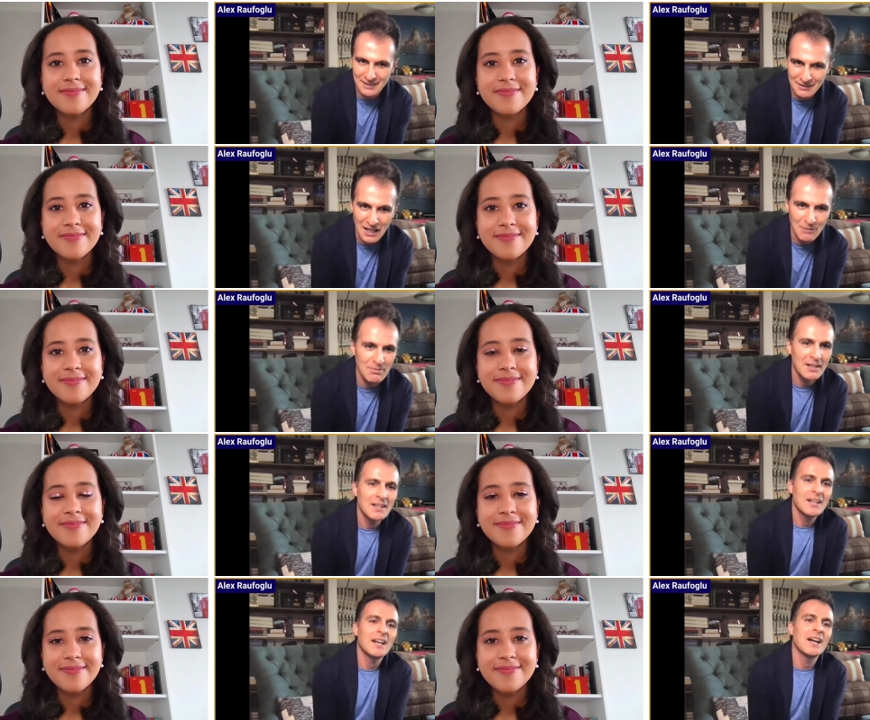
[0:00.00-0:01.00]
Speaker 1: club,
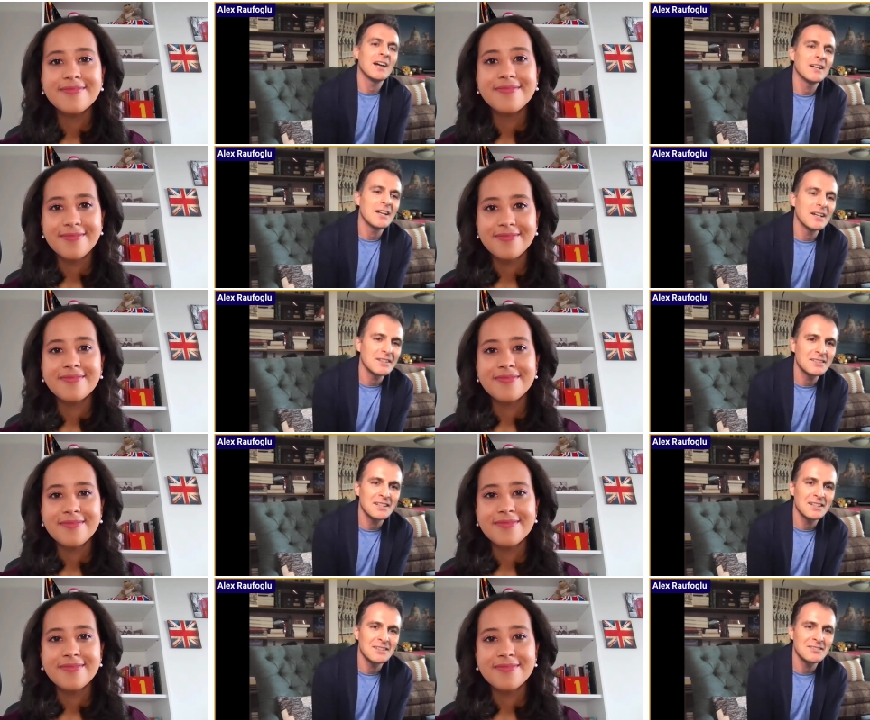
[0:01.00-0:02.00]
a uh,
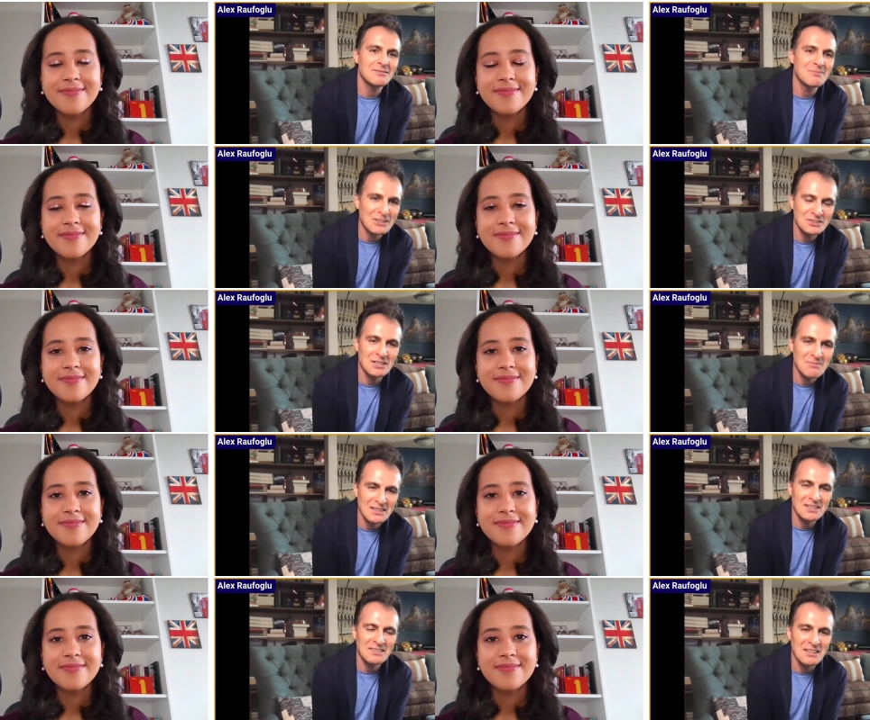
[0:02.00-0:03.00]
uh, uh, major
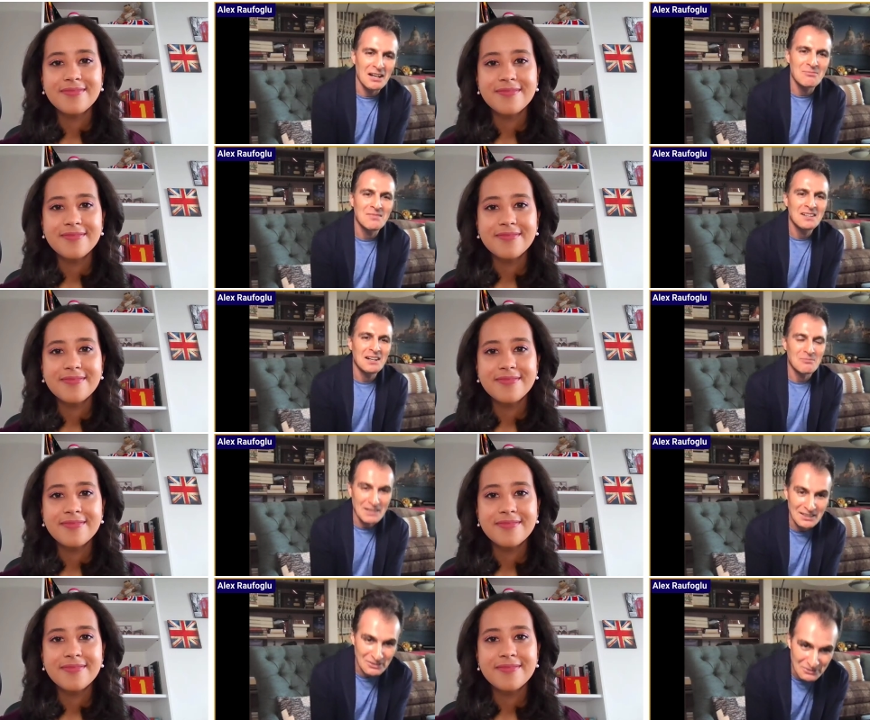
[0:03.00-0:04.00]
umbrella club,
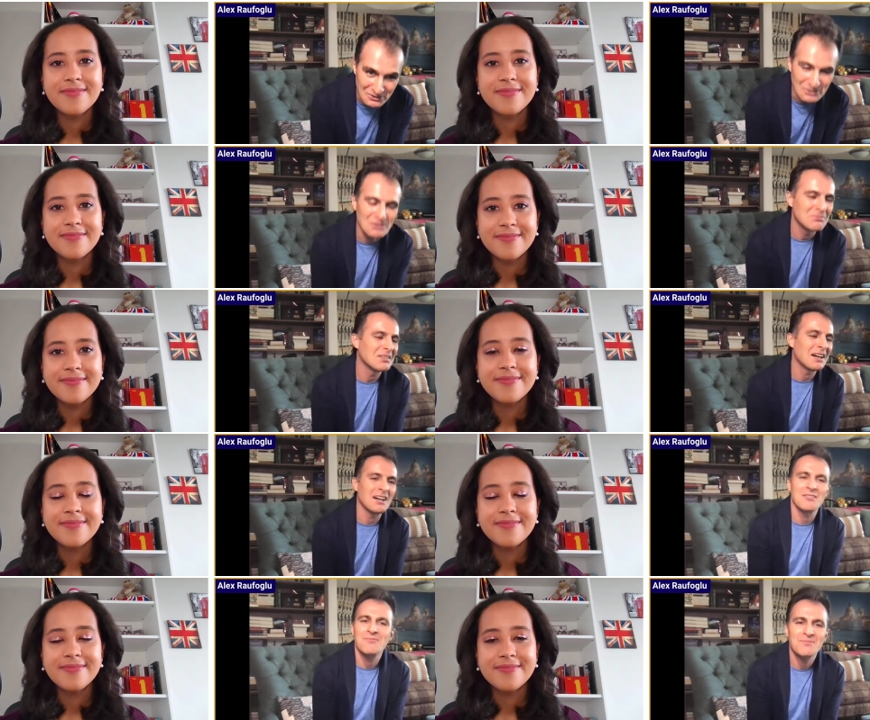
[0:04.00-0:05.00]
umbrella group,
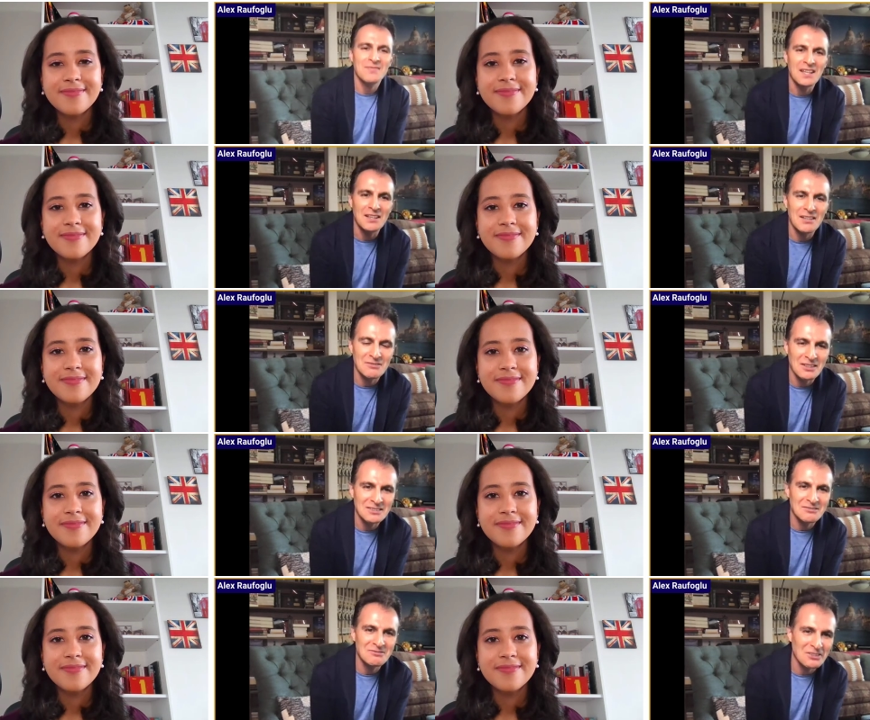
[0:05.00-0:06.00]
if
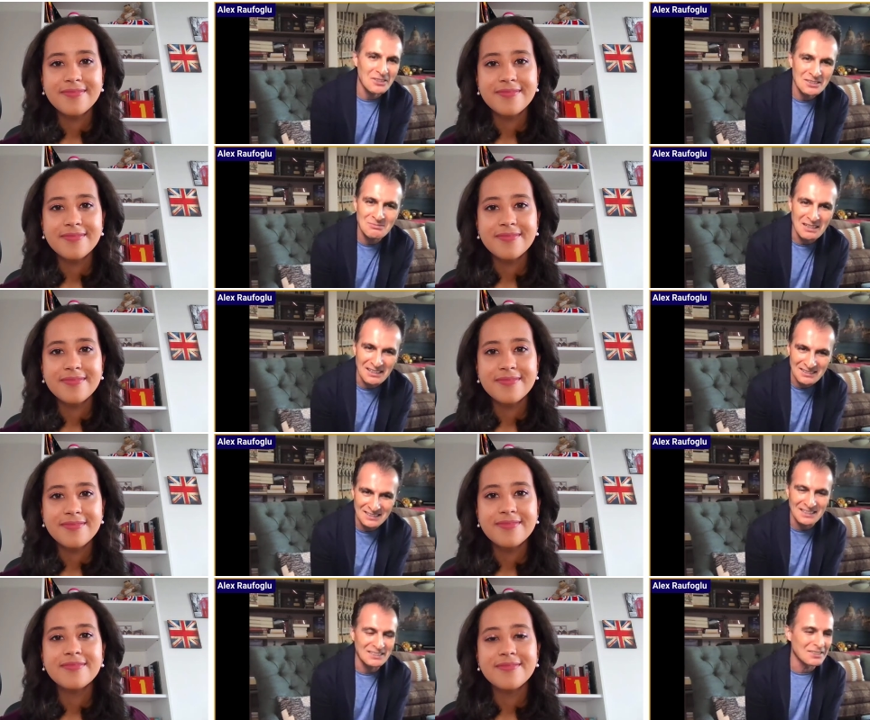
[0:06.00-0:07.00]
not the first, but
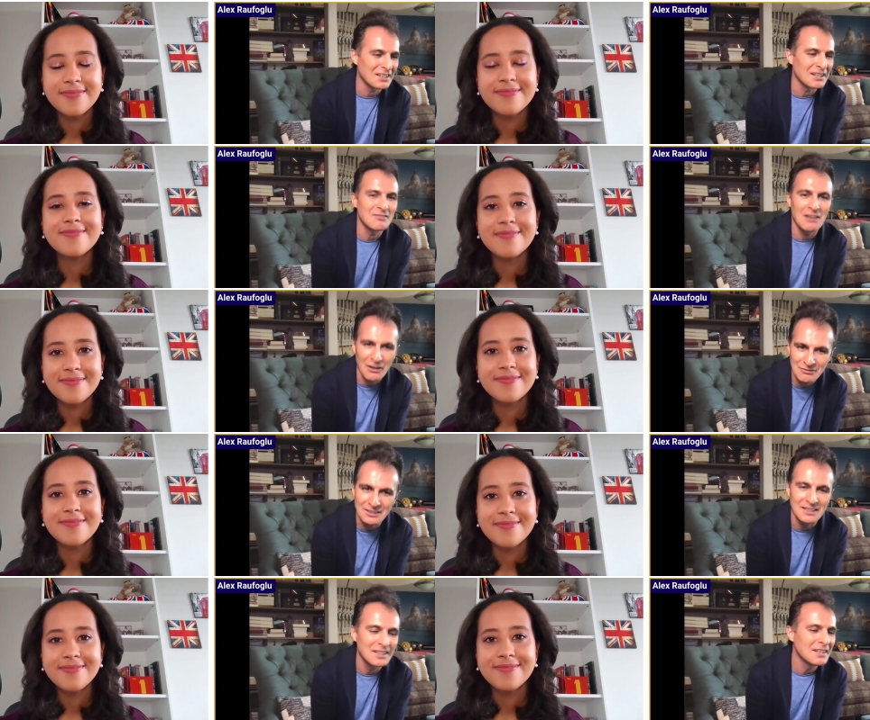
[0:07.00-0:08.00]
you know one of
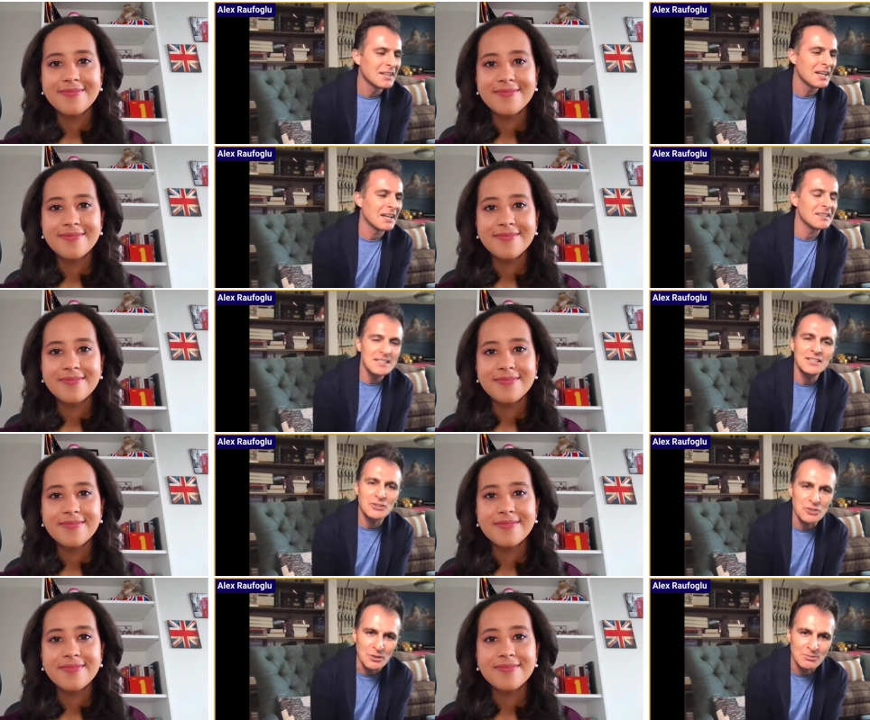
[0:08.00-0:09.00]
the leading
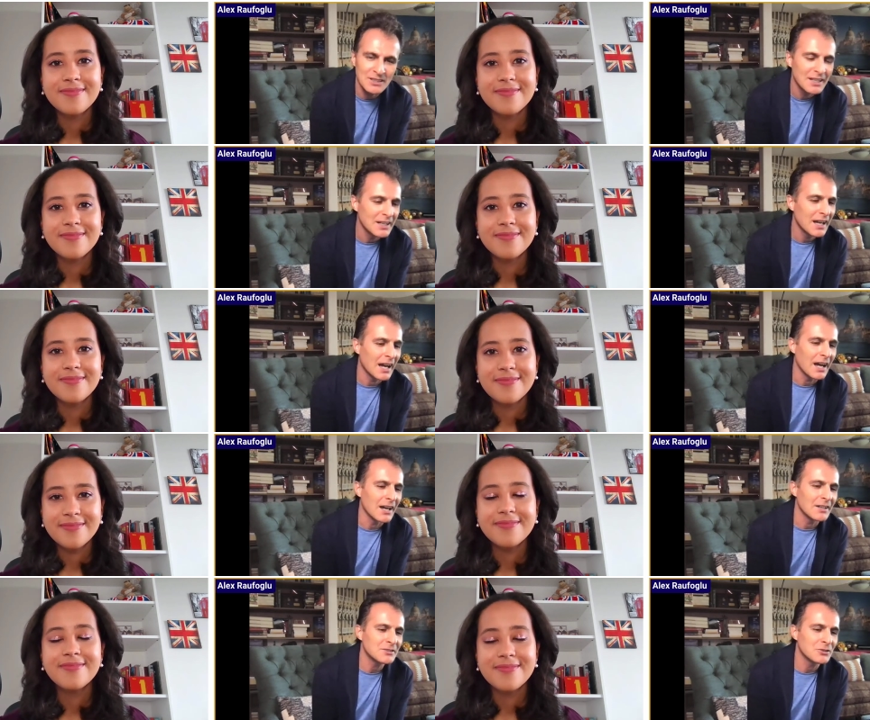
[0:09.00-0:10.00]
groups
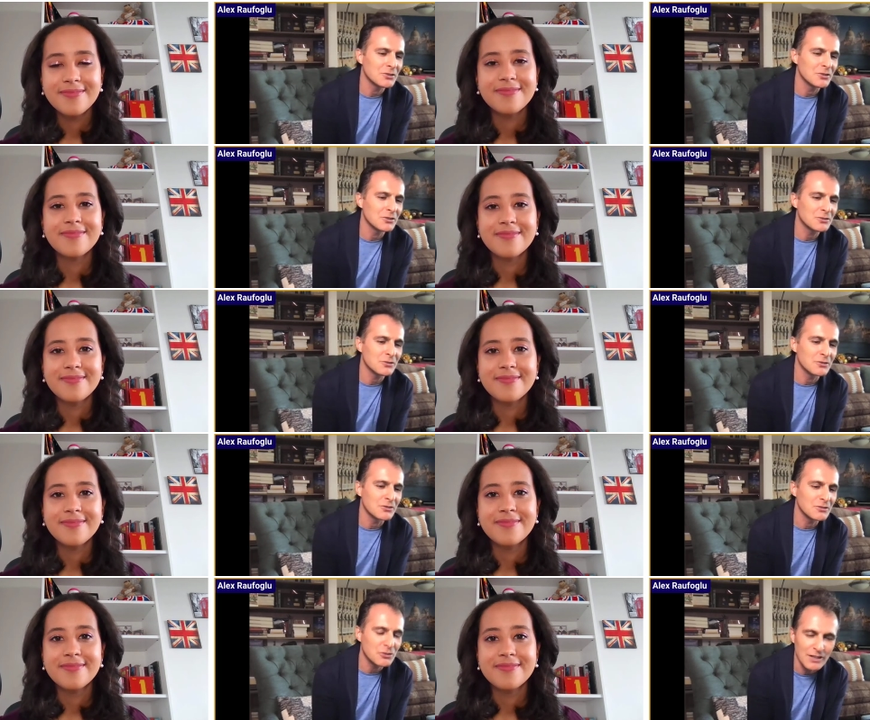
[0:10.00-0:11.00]
to to
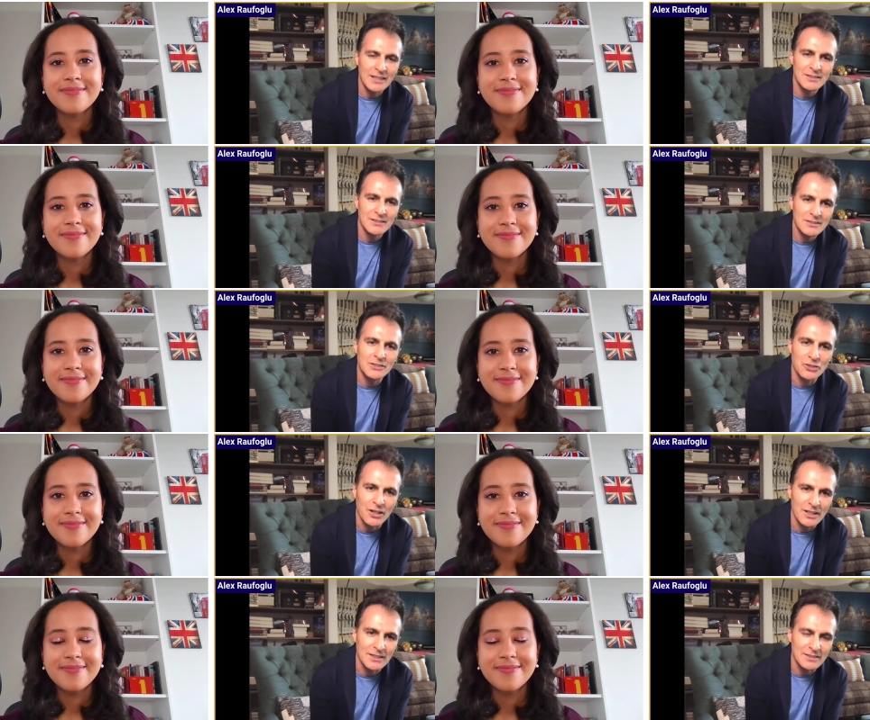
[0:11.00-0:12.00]
unite the
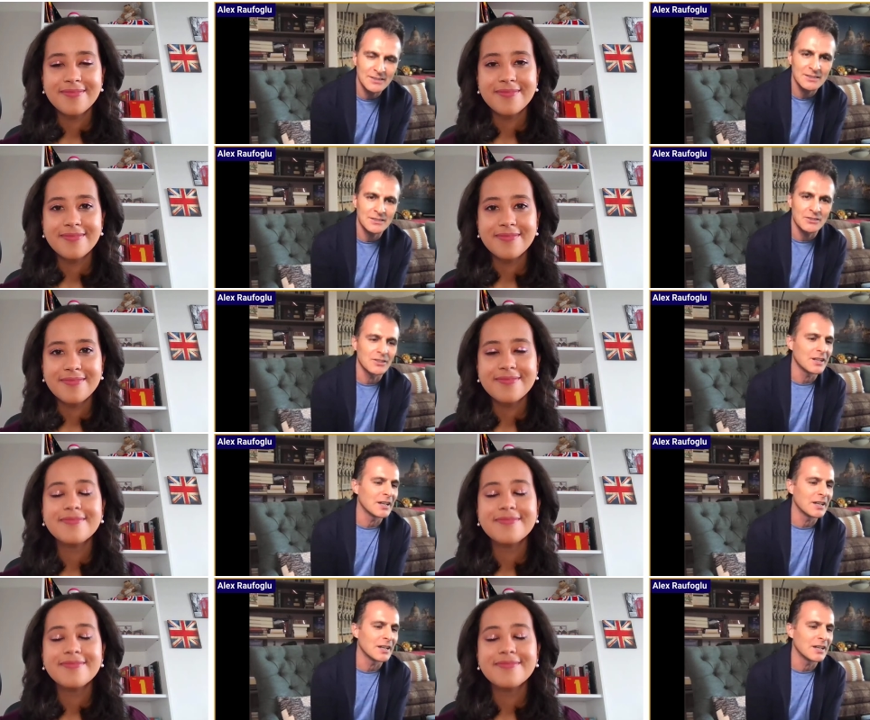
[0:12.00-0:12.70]
journalists, you know,